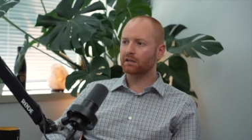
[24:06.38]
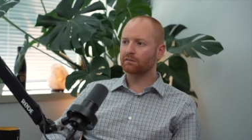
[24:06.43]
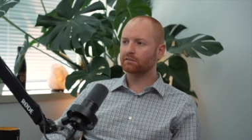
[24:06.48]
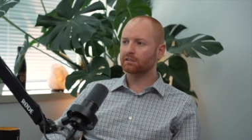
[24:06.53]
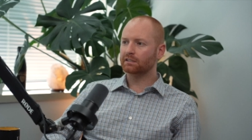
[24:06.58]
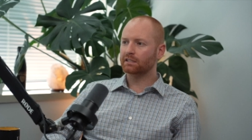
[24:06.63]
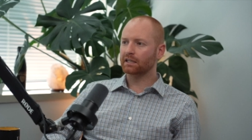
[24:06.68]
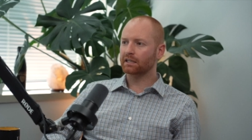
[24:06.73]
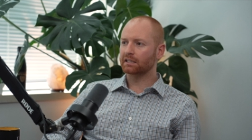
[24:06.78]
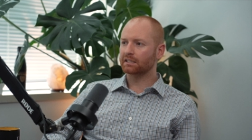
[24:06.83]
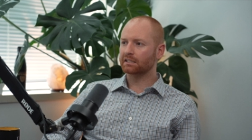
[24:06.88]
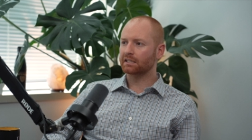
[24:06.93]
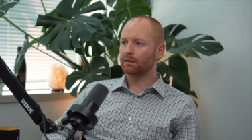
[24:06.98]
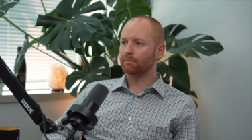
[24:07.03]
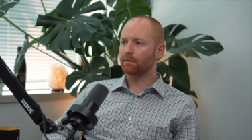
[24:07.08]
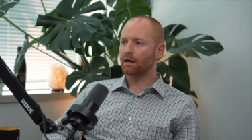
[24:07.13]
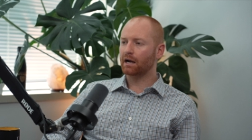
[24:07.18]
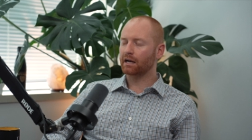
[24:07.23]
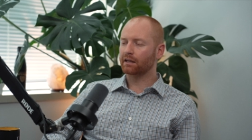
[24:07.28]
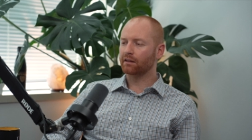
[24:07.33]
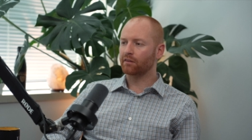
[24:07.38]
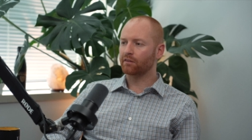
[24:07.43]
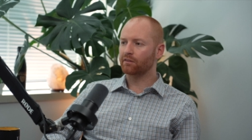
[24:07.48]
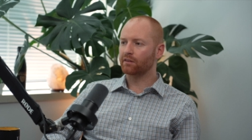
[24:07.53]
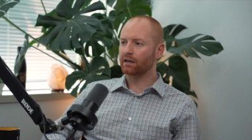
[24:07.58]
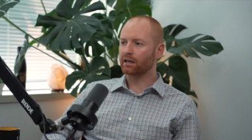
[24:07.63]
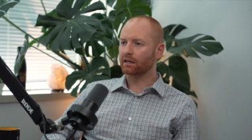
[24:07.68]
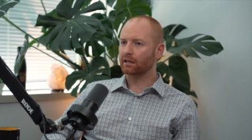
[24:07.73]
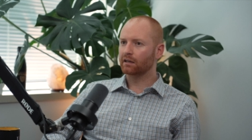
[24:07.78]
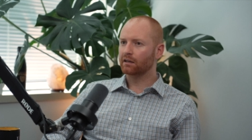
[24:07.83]
have to take a step back and
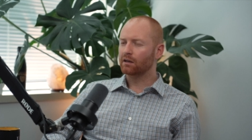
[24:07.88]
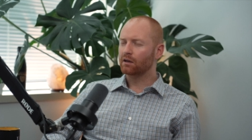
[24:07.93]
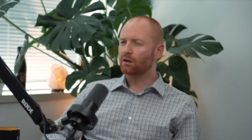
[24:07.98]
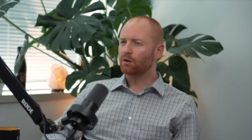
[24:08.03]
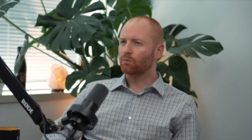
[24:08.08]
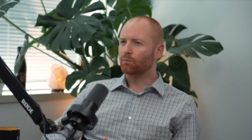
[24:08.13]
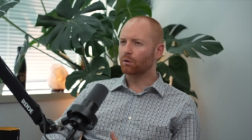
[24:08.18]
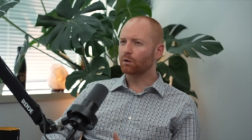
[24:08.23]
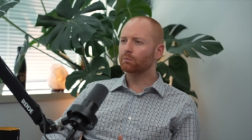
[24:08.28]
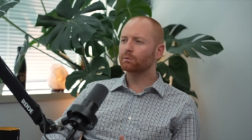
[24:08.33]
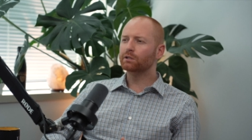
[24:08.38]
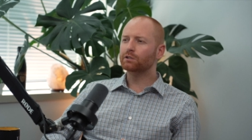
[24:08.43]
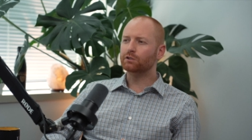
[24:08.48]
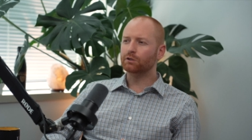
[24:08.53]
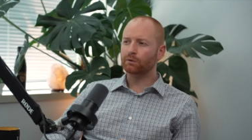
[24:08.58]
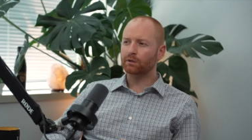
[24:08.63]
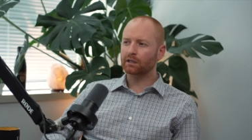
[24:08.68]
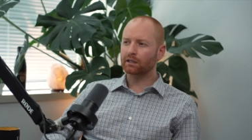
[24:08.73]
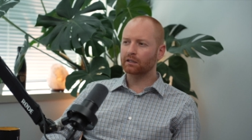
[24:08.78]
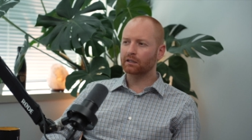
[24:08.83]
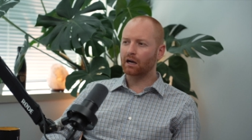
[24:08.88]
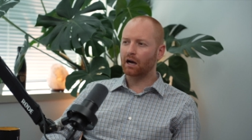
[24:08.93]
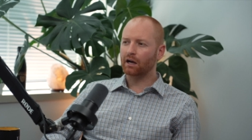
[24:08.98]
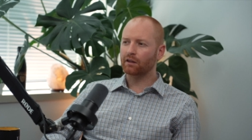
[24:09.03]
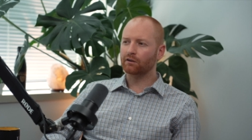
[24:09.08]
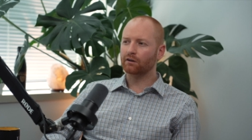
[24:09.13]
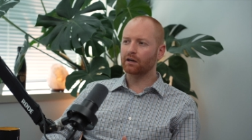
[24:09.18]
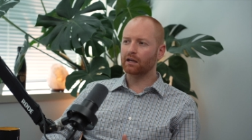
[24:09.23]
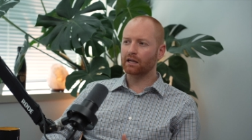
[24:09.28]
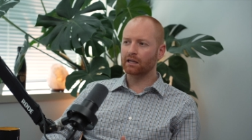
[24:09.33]
think, what are we doing
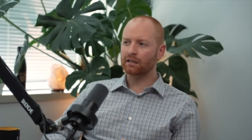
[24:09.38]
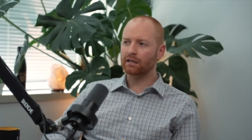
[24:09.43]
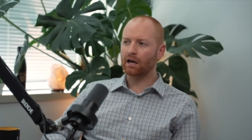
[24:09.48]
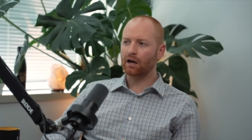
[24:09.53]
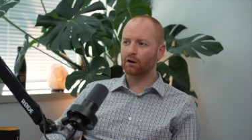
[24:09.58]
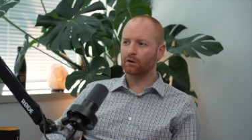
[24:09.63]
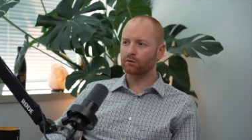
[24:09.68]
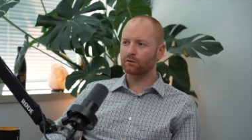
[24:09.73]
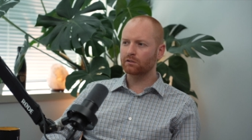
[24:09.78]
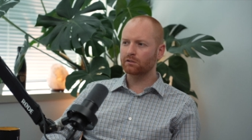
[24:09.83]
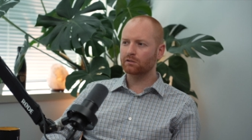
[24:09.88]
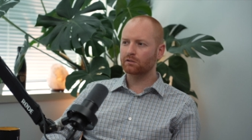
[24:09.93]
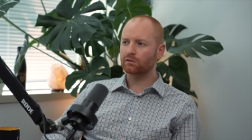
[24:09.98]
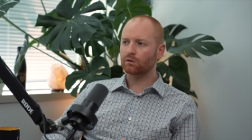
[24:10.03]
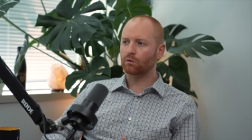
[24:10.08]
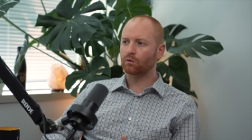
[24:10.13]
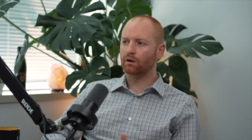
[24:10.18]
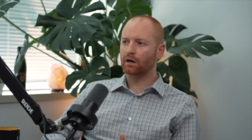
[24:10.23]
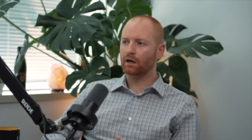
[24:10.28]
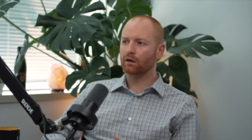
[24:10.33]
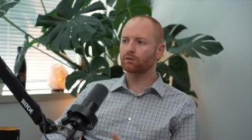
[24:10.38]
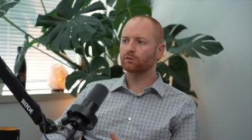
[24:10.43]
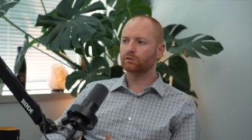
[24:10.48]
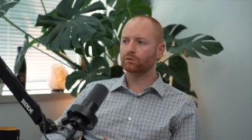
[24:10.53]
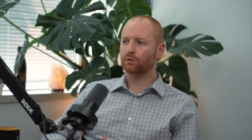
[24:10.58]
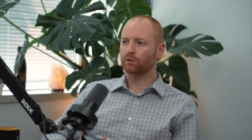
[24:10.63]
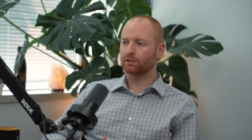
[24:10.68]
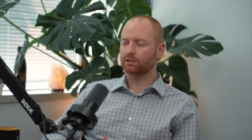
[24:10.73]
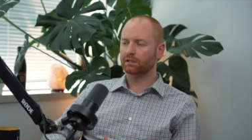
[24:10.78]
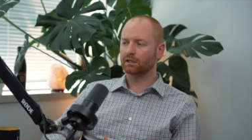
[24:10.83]
either in-house or
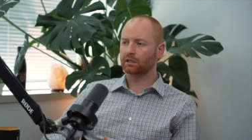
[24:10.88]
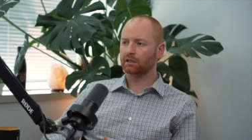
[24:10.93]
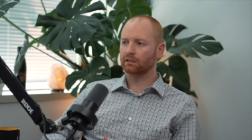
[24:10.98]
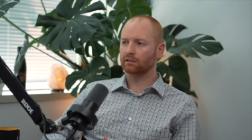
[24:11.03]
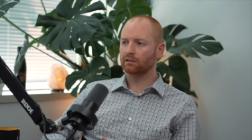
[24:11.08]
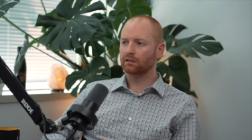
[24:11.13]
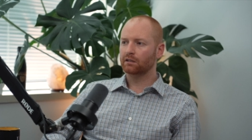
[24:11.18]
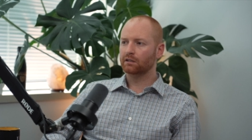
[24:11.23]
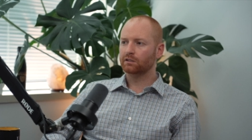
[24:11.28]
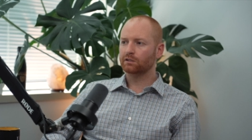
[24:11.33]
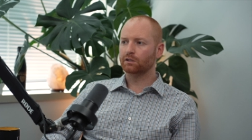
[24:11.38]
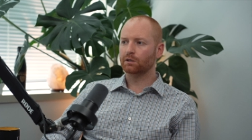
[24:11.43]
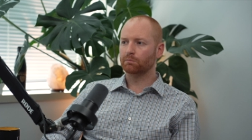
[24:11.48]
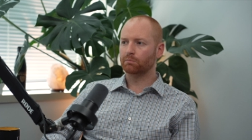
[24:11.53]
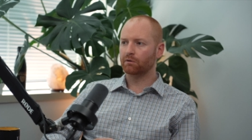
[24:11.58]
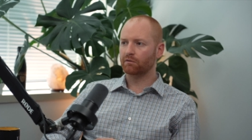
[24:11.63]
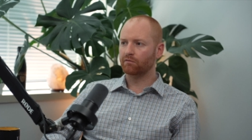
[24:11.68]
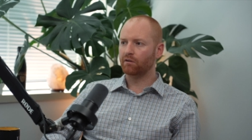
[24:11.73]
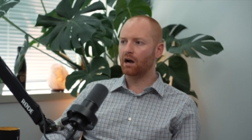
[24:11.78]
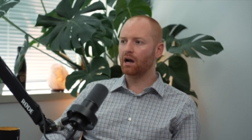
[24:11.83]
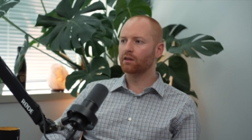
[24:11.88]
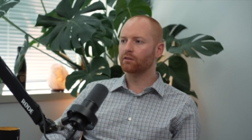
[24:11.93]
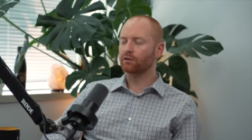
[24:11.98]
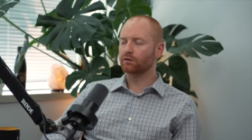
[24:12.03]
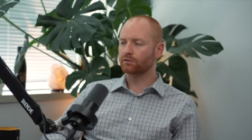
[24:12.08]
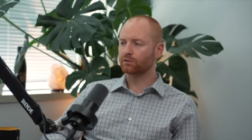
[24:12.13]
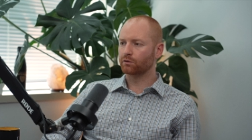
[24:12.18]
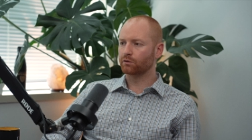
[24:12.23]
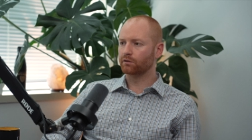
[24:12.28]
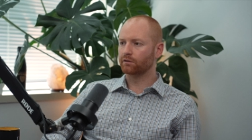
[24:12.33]
outsourcing to provide
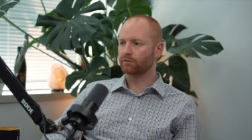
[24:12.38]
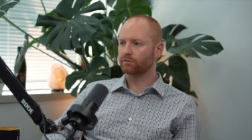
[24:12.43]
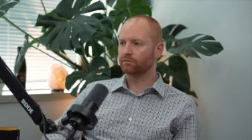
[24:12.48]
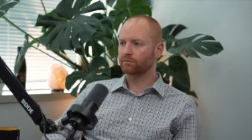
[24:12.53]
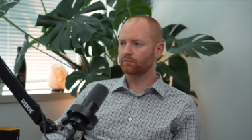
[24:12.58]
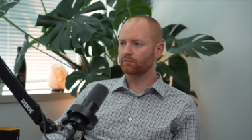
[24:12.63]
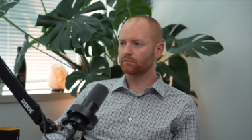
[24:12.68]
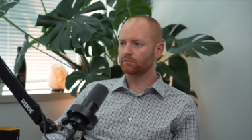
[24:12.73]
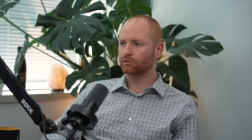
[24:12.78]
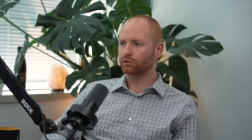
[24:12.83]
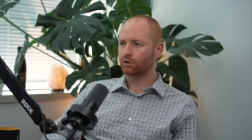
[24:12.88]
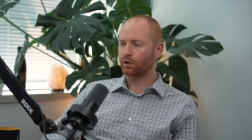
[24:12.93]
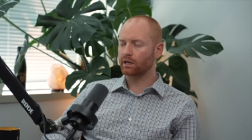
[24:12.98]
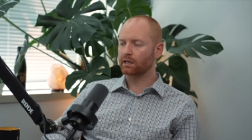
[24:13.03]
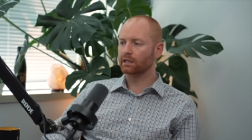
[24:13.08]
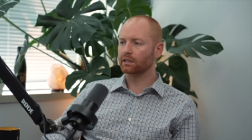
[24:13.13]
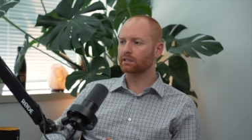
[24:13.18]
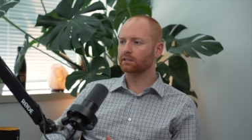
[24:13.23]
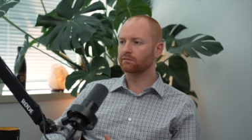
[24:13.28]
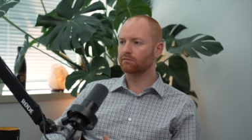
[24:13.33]
those sort of training,